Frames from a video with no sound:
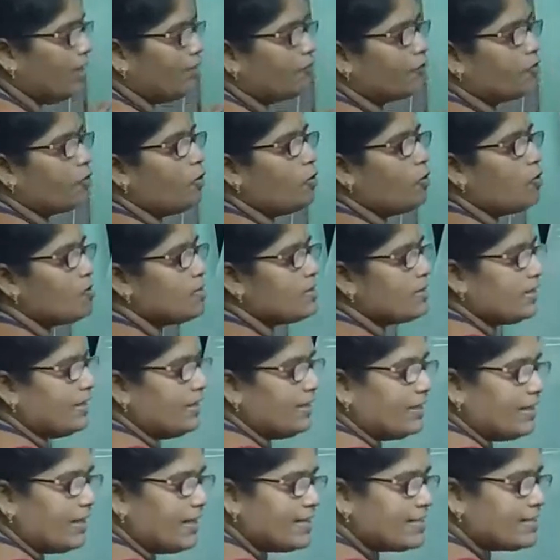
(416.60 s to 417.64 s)
of course,
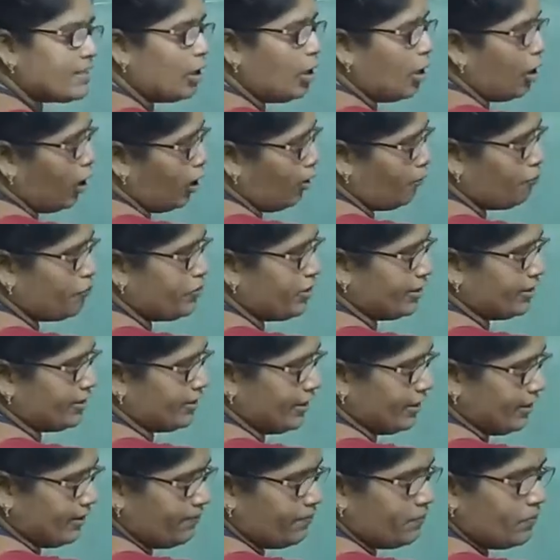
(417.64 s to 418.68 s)
it is the object.
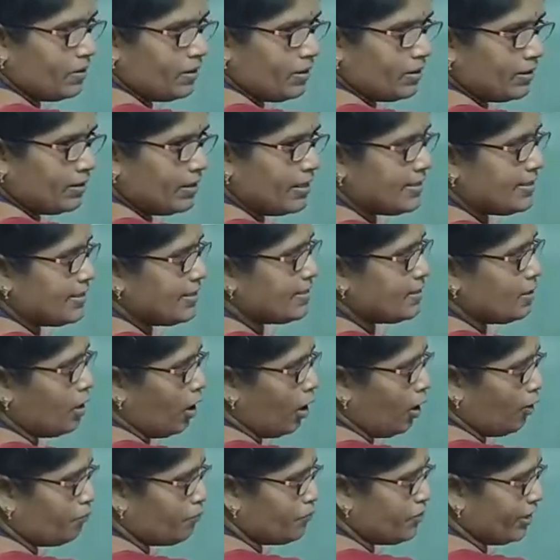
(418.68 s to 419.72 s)
This is
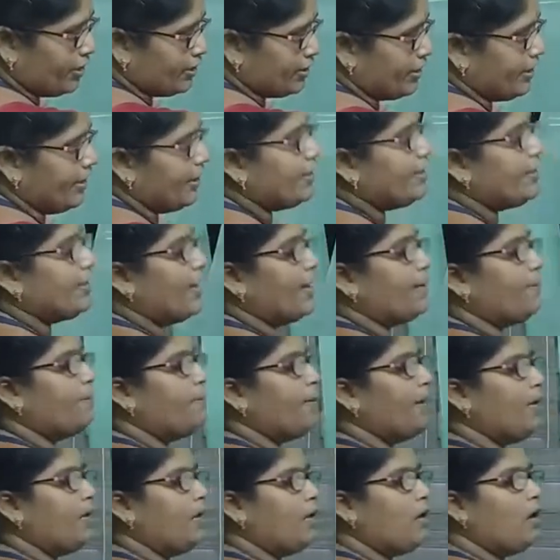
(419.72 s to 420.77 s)
object. It can
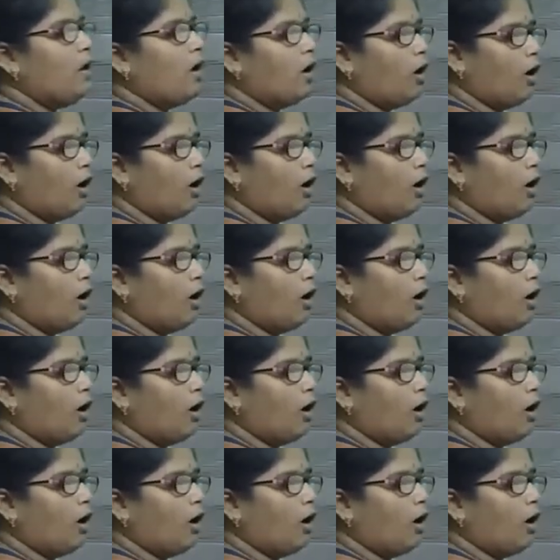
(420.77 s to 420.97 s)
be